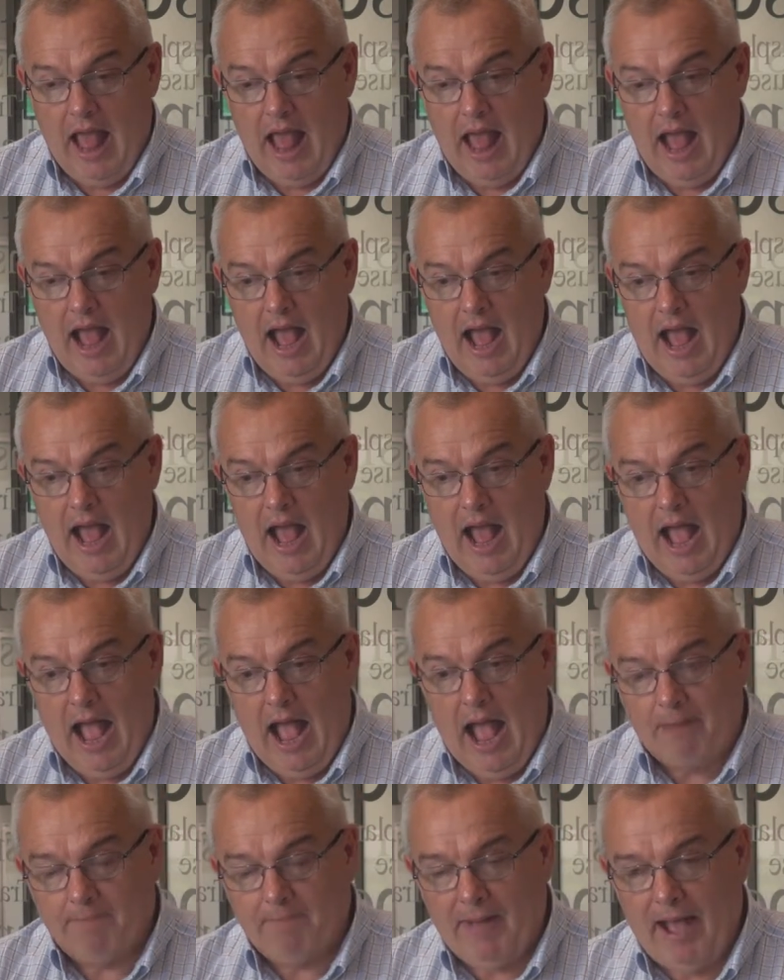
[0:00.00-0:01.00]

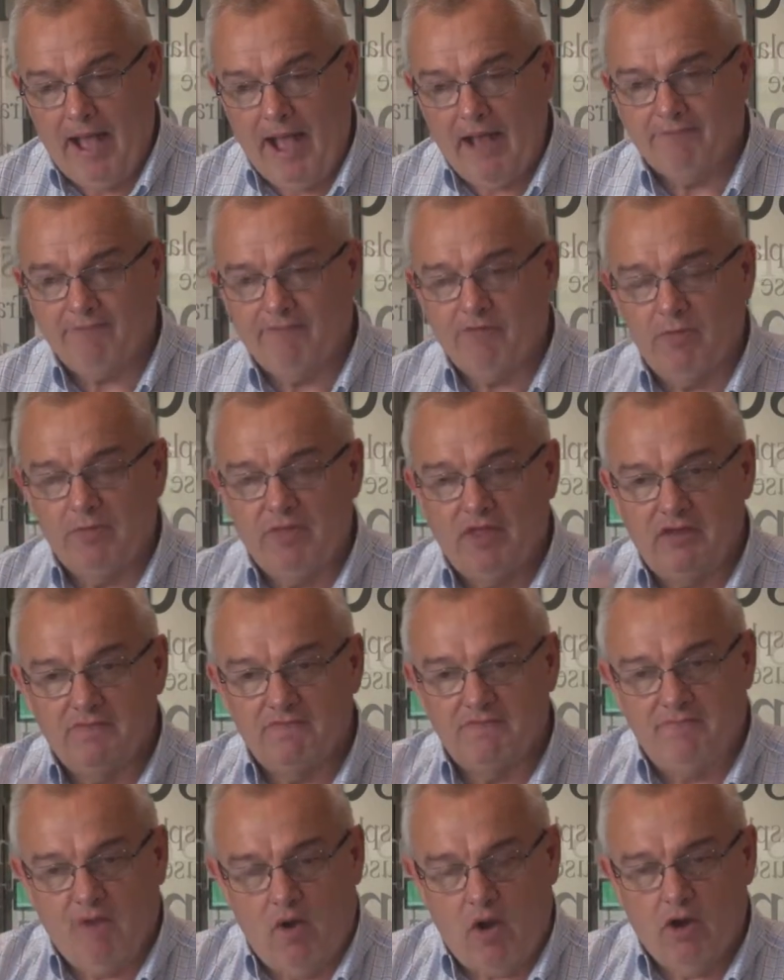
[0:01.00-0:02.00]
Apart from the
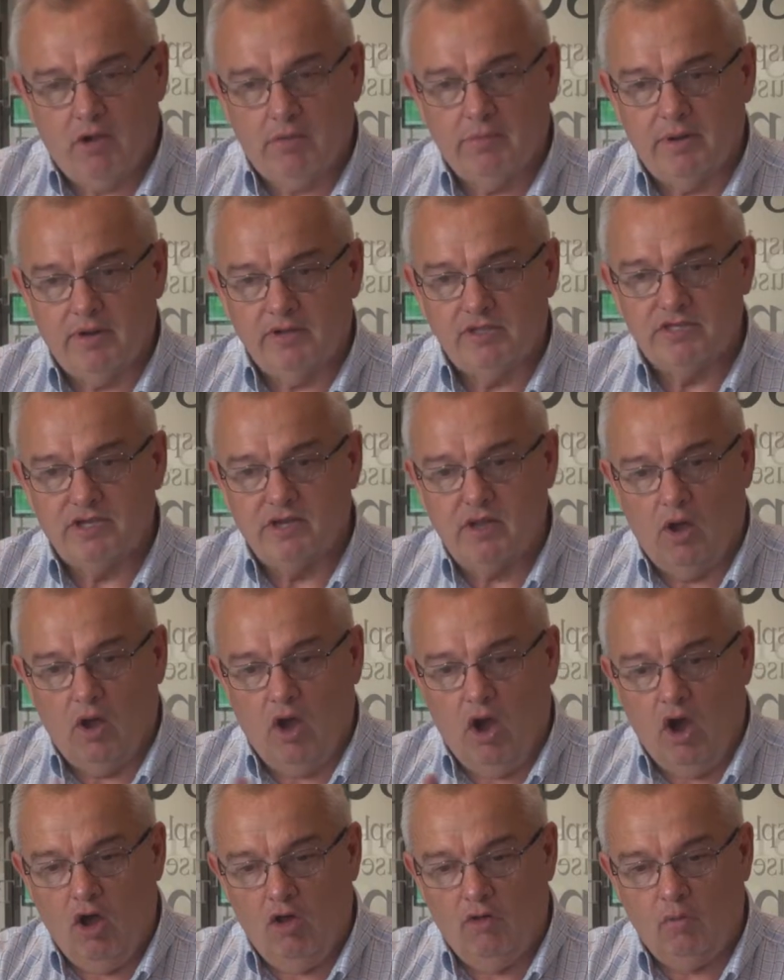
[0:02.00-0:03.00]
environment
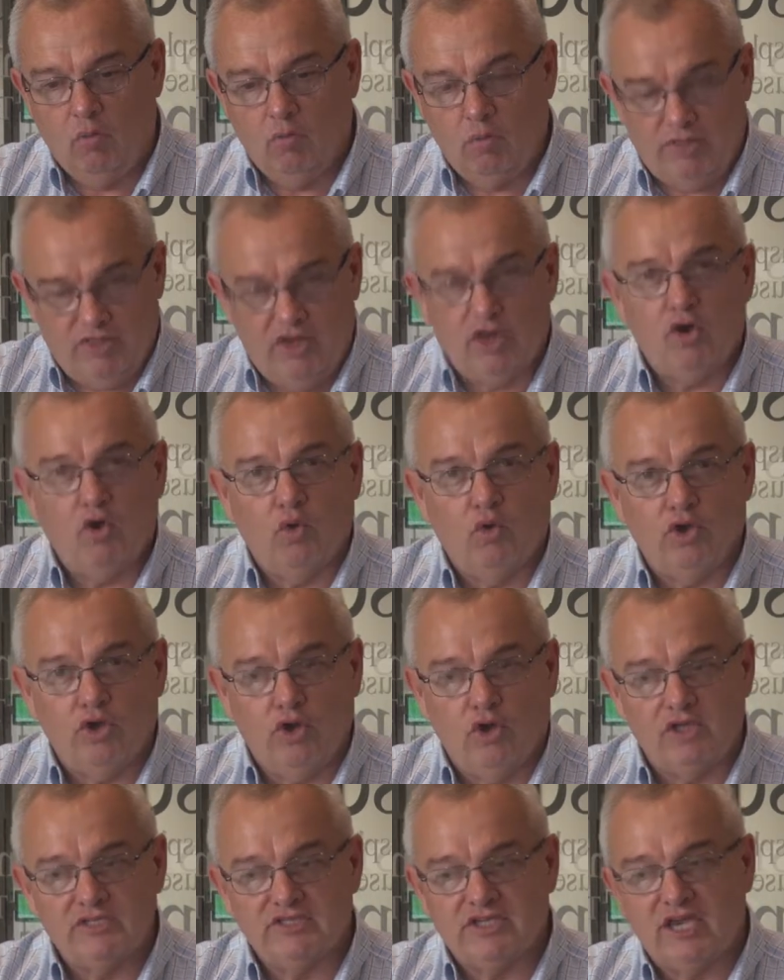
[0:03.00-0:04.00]
within an
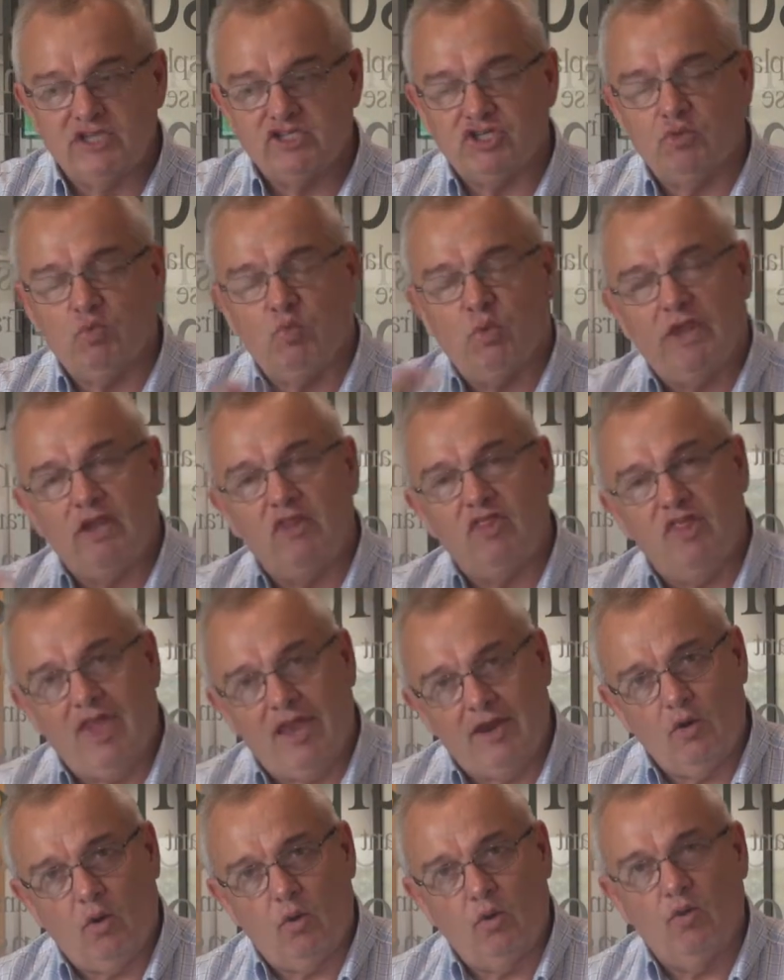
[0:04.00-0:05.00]
organisation, we
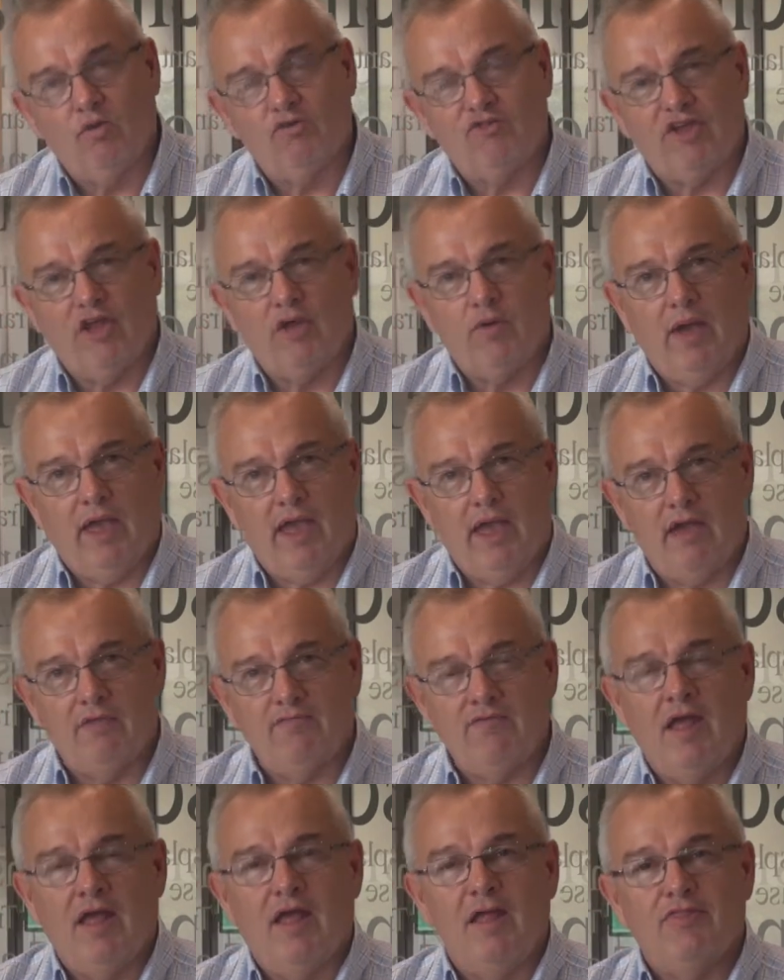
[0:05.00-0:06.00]
then also
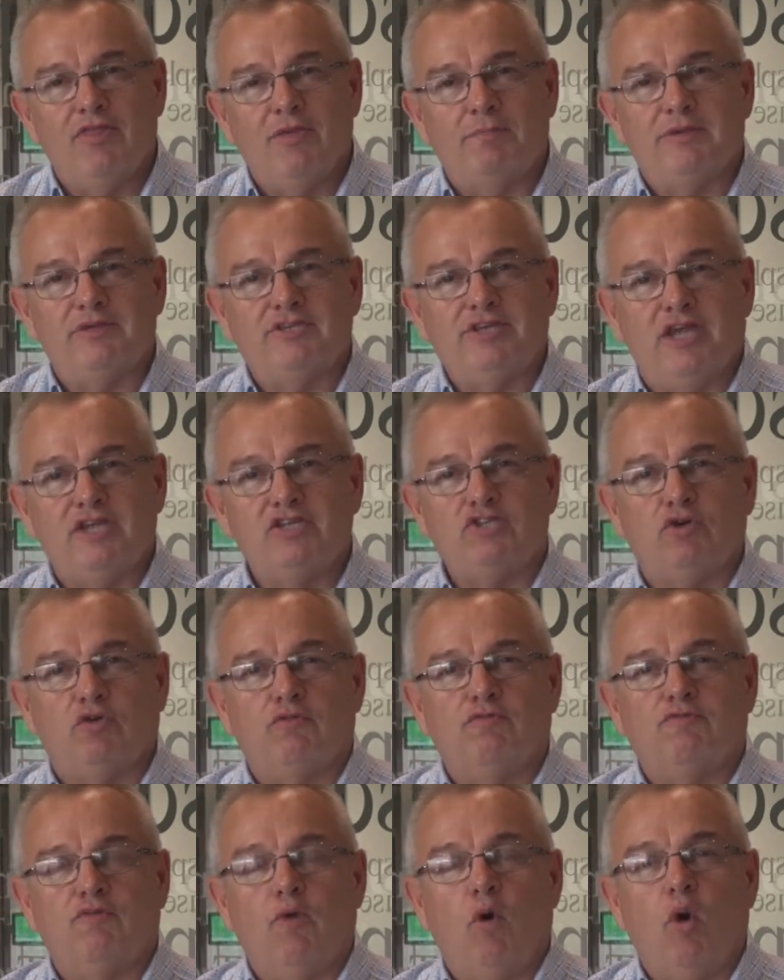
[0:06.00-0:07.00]
have the
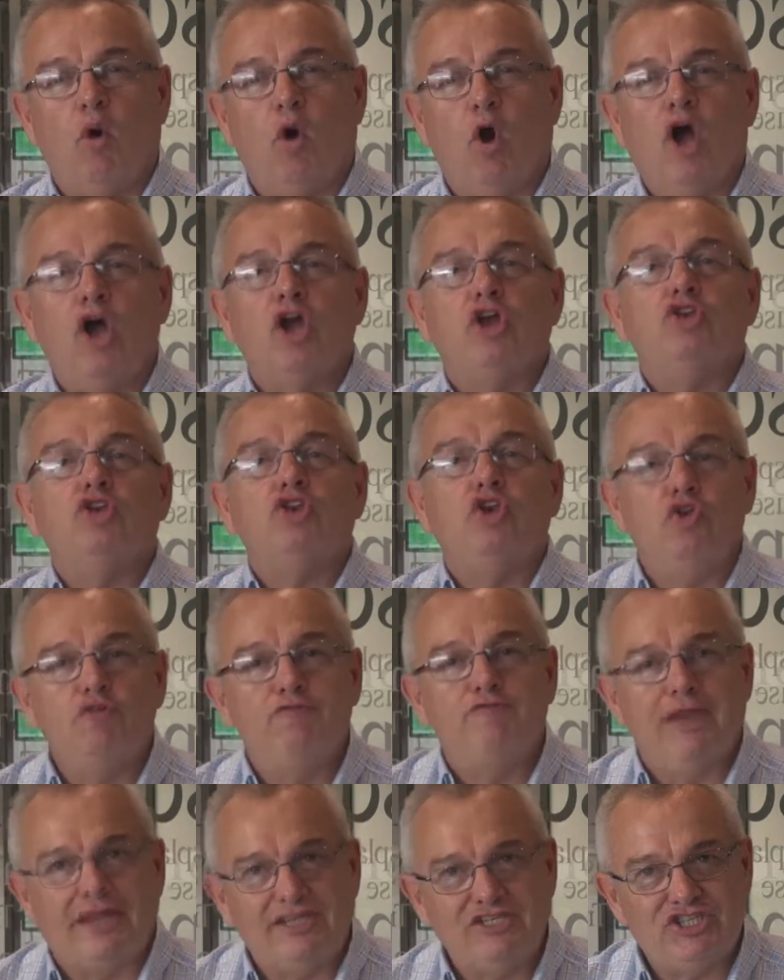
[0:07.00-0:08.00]
potential for
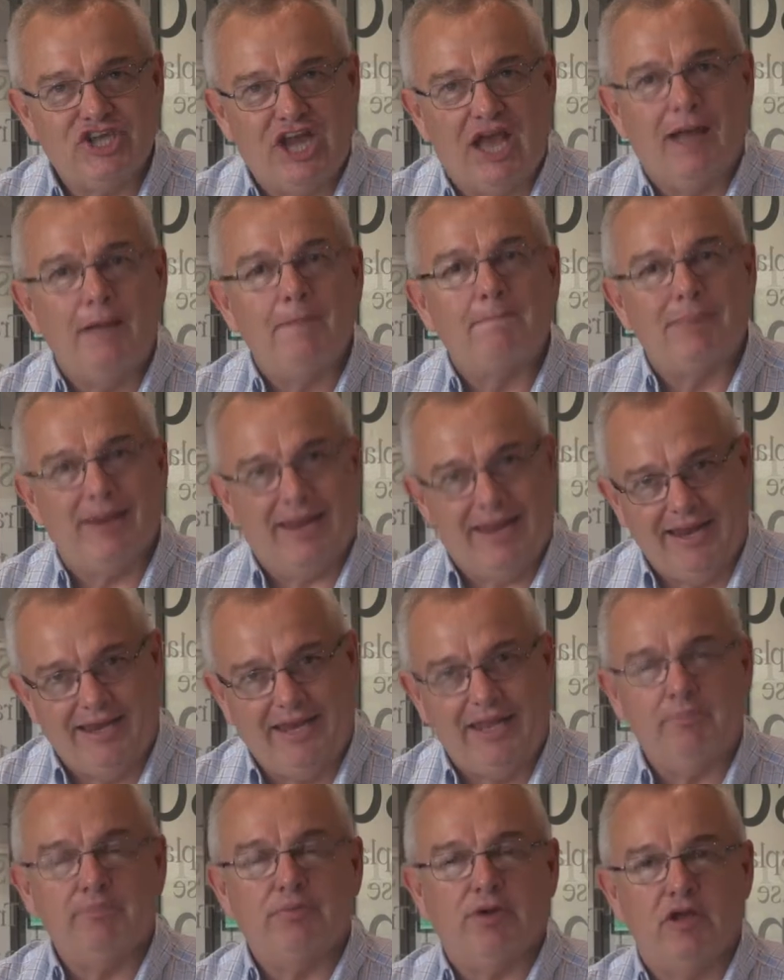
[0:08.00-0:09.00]
new venture
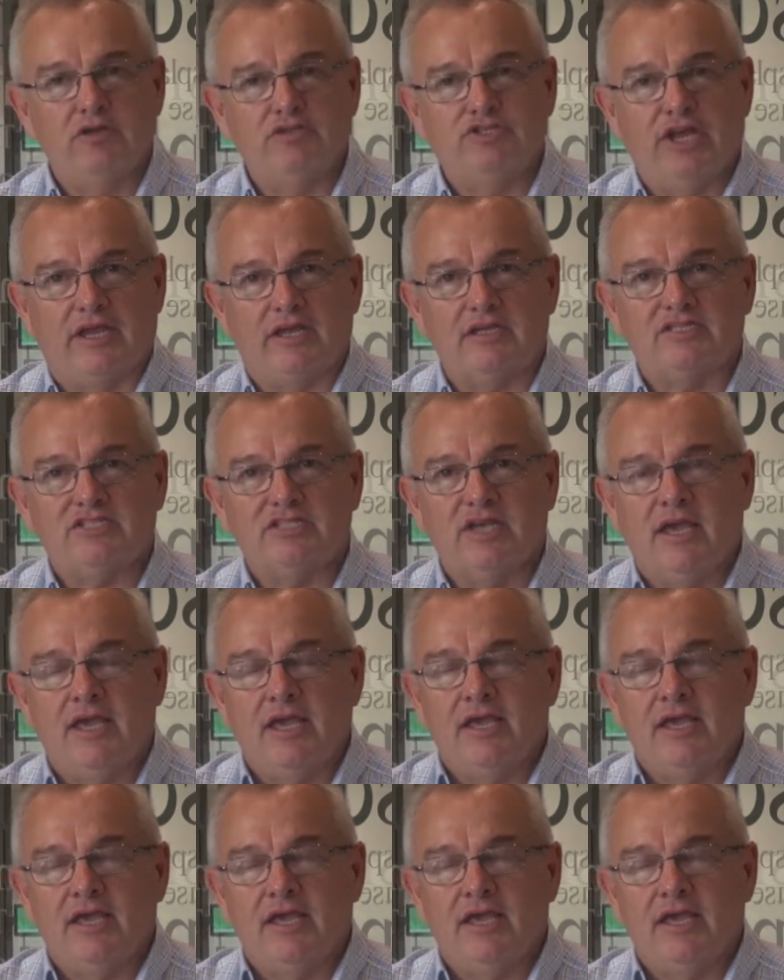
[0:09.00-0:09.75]
planning projects.